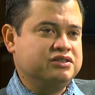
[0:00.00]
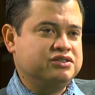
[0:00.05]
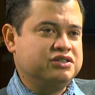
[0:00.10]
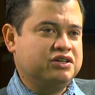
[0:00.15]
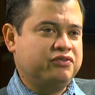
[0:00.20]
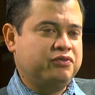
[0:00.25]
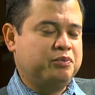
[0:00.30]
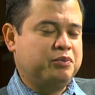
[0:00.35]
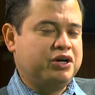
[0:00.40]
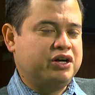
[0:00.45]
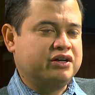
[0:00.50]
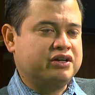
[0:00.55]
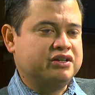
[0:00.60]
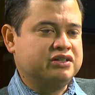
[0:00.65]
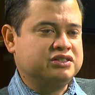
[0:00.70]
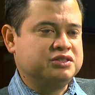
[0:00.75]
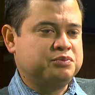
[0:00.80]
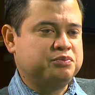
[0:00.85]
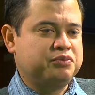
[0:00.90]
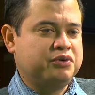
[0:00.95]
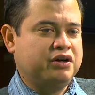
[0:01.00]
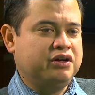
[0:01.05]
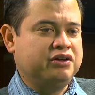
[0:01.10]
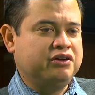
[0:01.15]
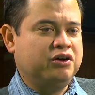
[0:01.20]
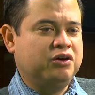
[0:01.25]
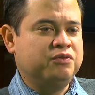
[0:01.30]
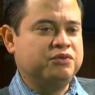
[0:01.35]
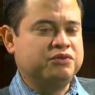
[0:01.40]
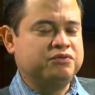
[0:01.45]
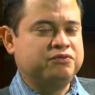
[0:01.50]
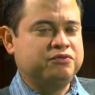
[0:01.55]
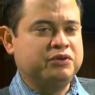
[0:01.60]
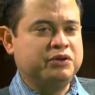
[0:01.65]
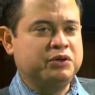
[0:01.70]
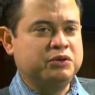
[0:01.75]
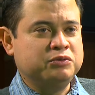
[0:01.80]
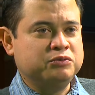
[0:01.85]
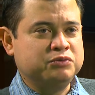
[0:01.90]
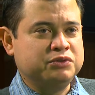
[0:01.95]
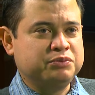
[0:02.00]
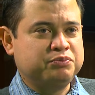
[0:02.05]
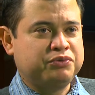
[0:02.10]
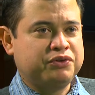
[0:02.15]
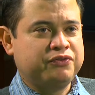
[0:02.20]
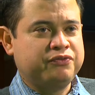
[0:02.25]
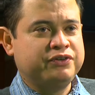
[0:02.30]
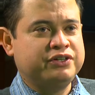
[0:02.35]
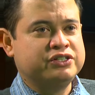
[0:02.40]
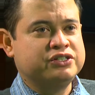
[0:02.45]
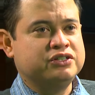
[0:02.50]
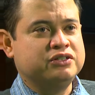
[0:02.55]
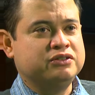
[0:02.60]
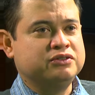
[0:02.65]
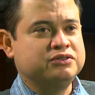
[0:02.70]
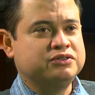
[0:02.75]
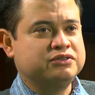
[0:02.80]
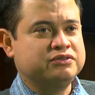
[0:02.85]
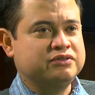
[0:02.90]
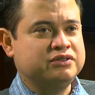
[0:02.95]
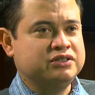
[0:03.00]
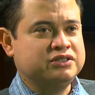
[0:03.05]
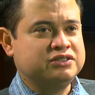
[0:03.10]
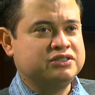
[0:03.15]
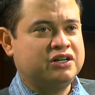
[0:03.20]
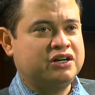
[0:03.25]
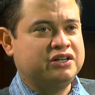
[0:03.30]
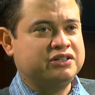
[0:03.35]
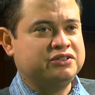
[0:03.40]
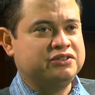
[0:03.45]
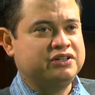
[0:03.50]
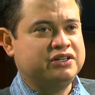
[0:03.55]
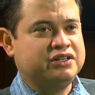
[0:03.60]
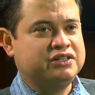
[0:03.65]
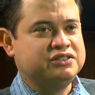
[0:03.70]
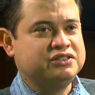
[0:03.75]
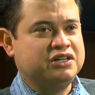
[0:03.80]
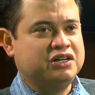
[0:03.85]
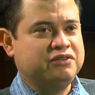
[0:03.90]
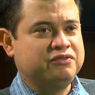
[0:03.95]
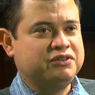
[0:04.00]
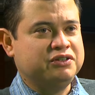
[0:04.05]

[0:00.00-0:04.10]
job market is probably overflowing with professionals, and it's hard to get a job.